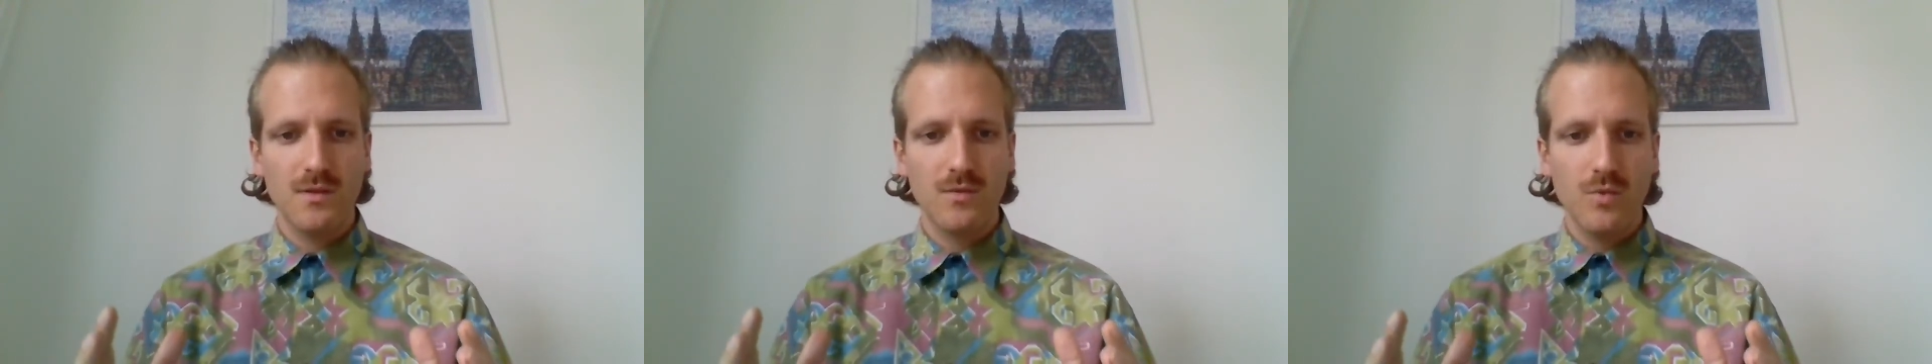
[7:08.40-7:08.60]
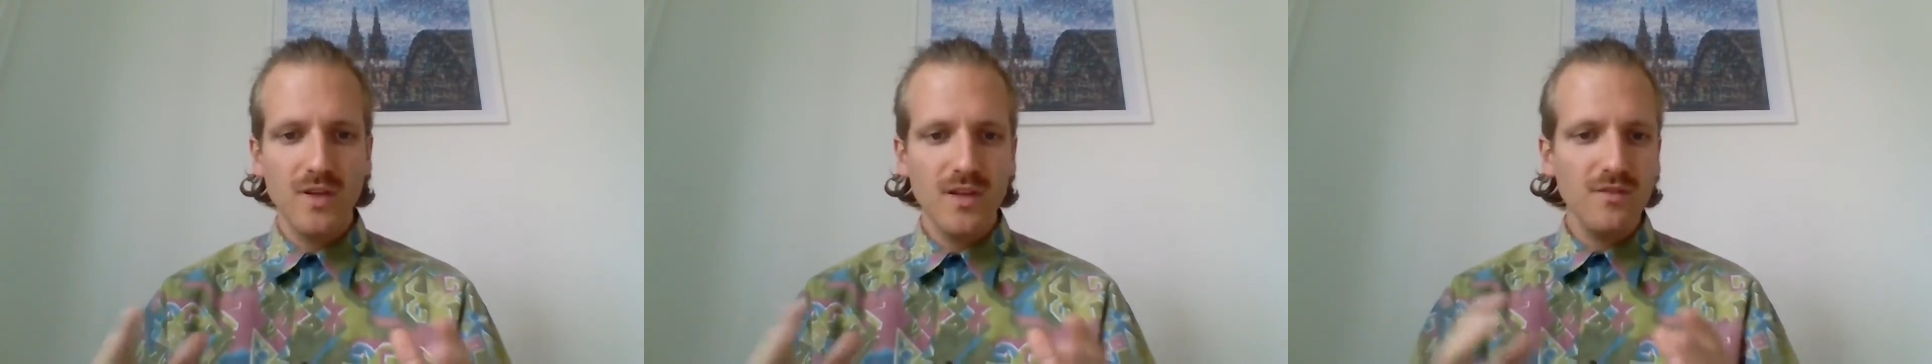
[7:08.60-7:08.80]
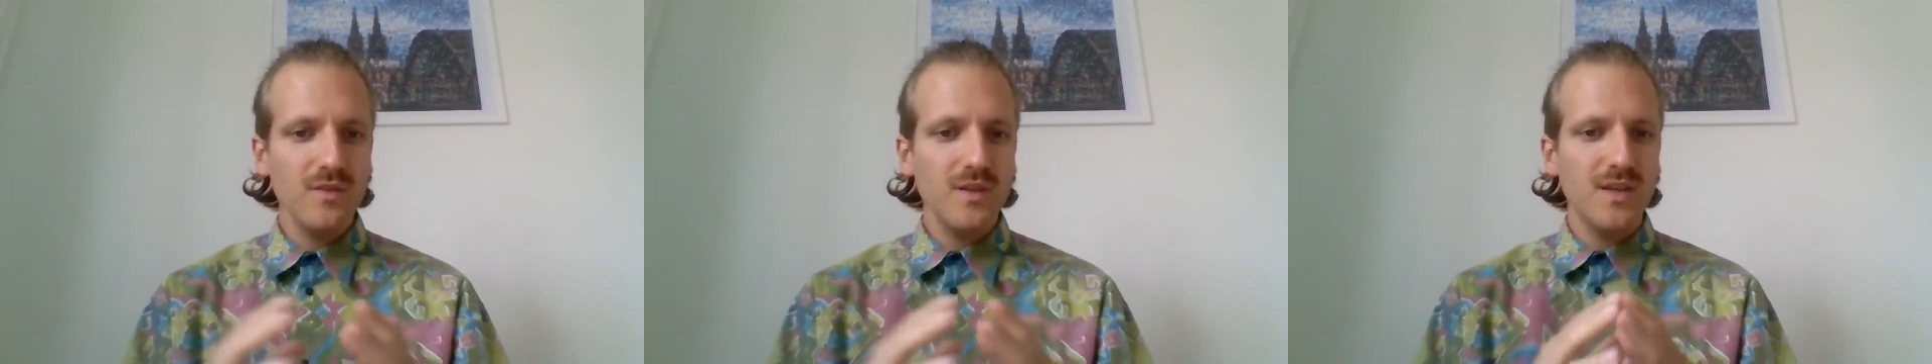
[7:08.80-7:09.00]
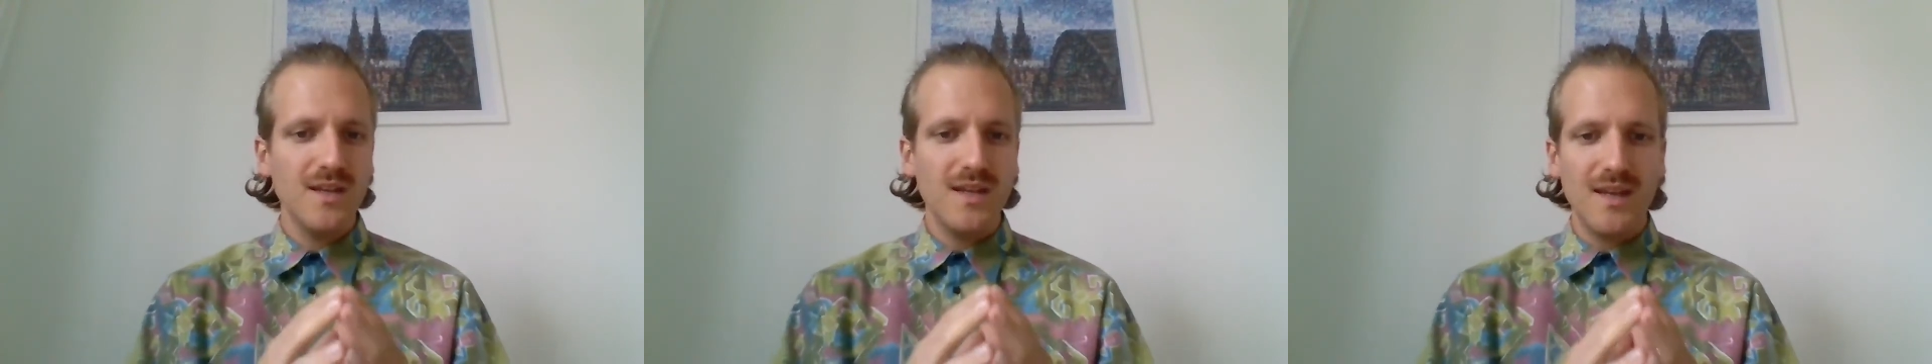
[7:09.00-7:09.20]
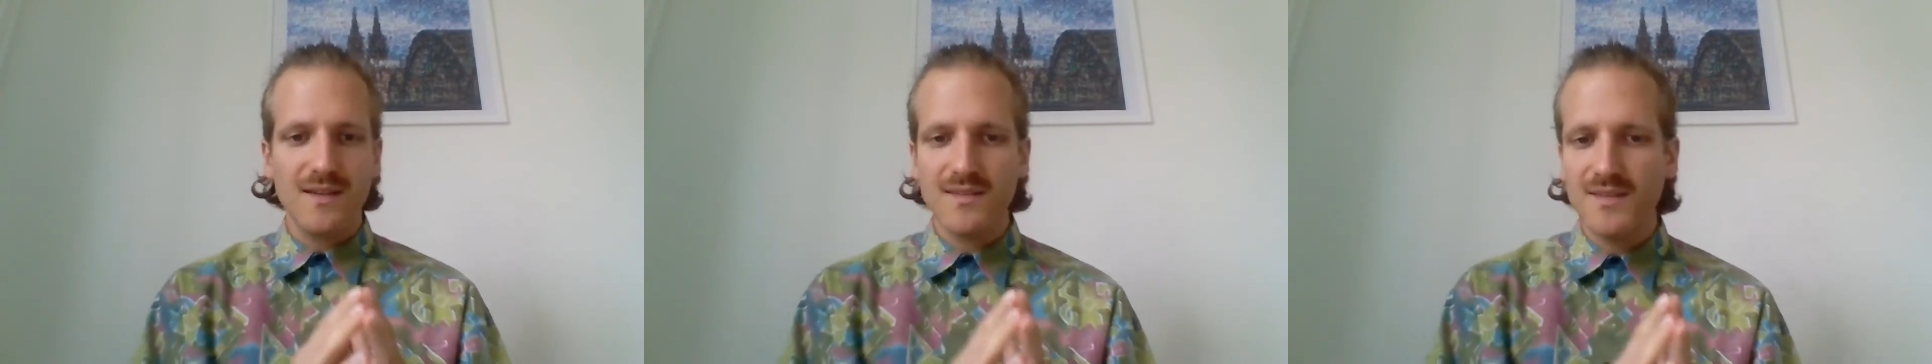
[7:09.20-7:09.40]
What if we
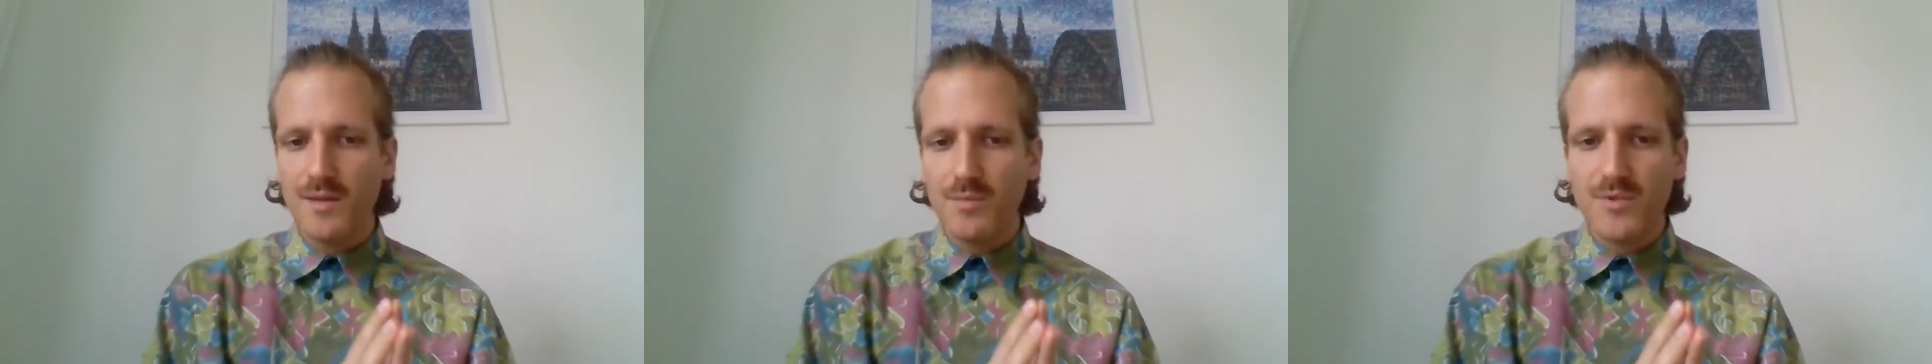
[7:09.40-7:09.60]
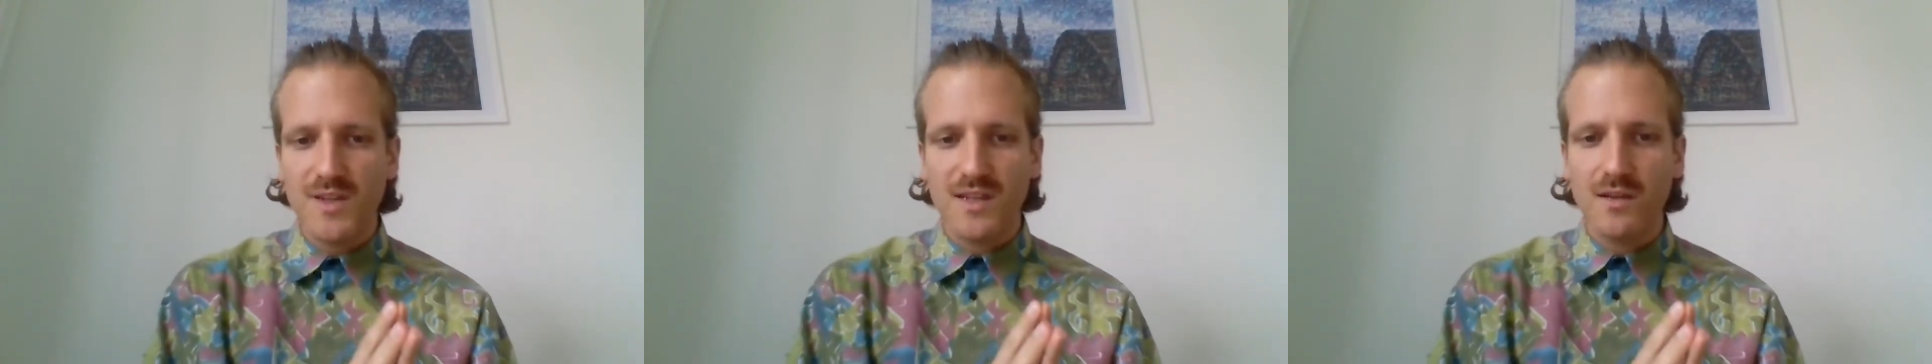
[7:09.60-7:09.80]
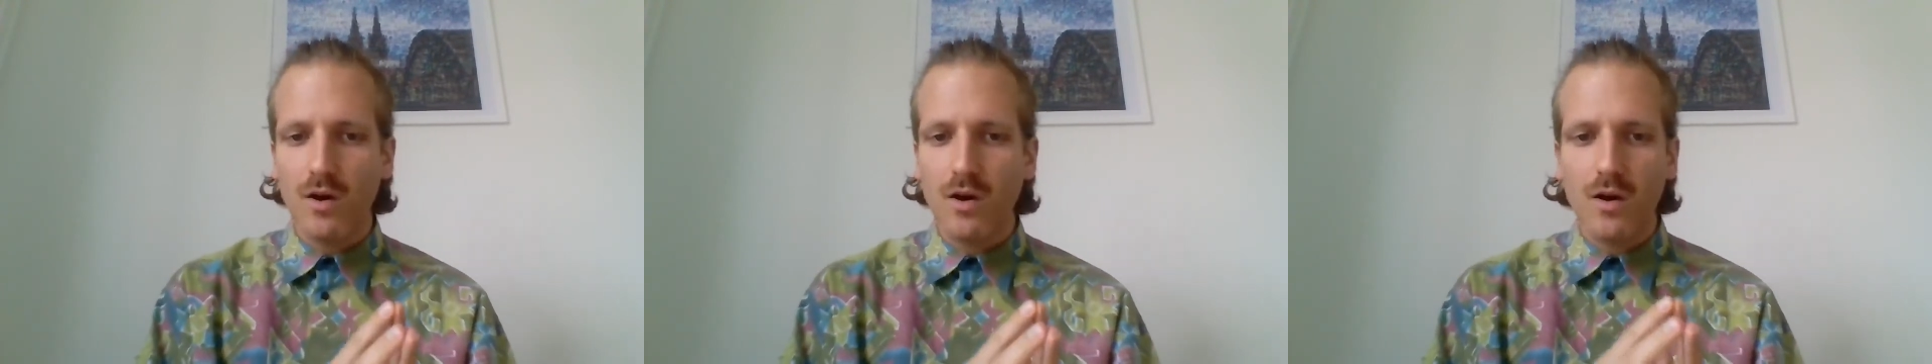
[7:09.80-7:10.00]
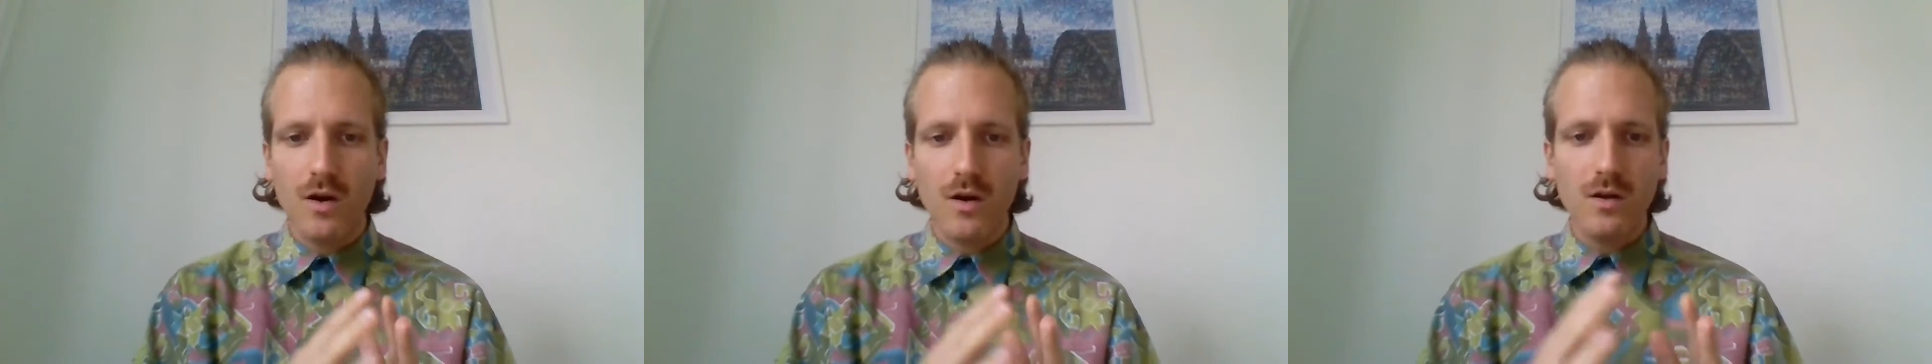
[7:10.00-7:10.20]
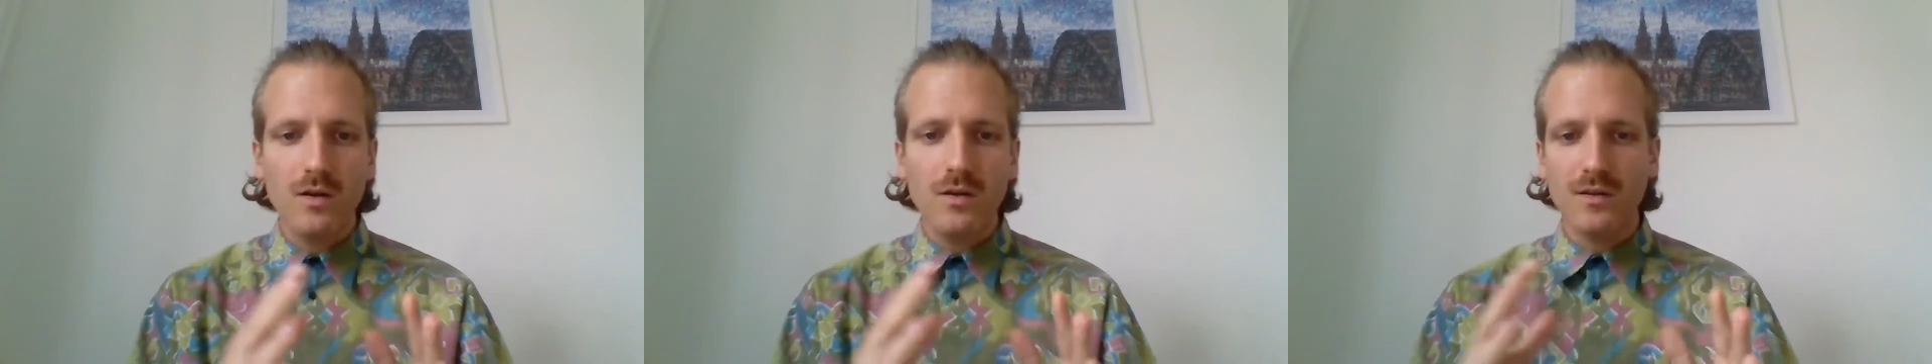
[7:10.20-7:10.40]
can accept that
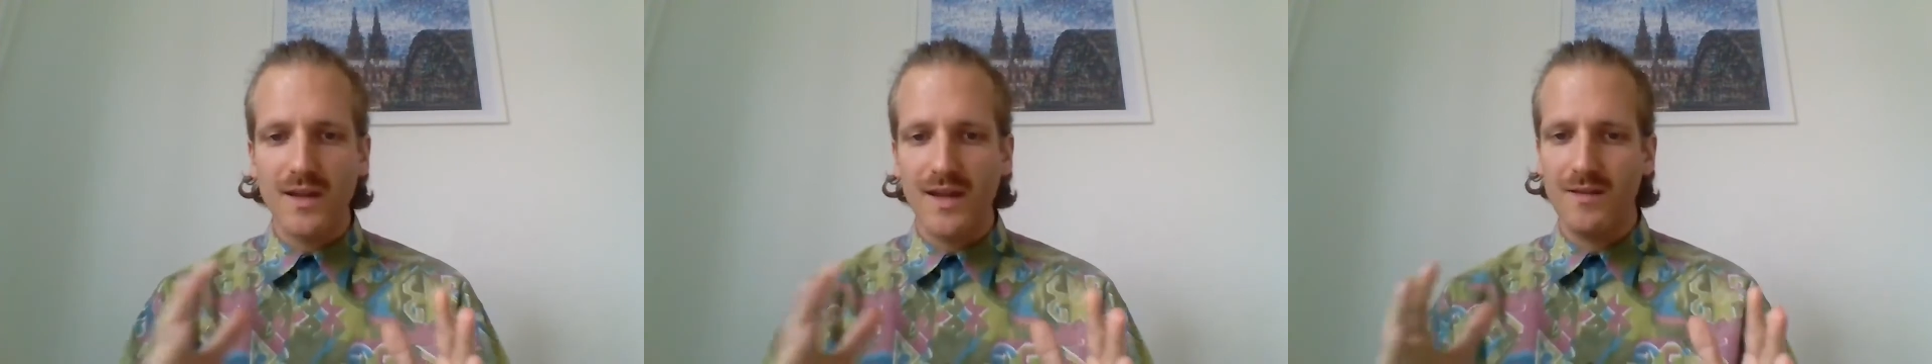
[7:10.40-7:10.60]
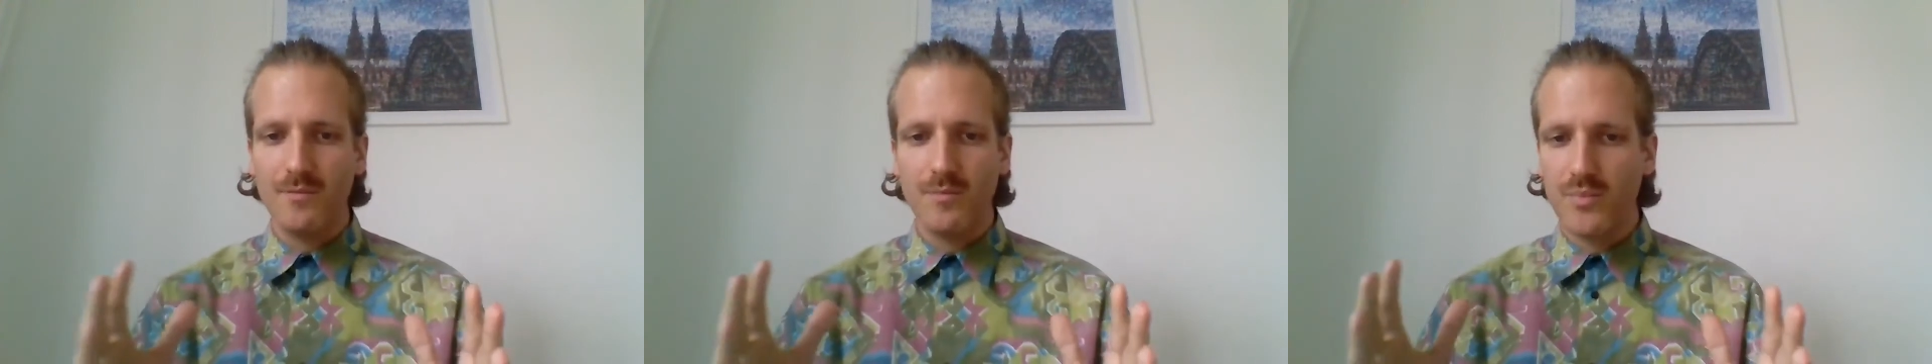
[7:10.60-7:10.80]
all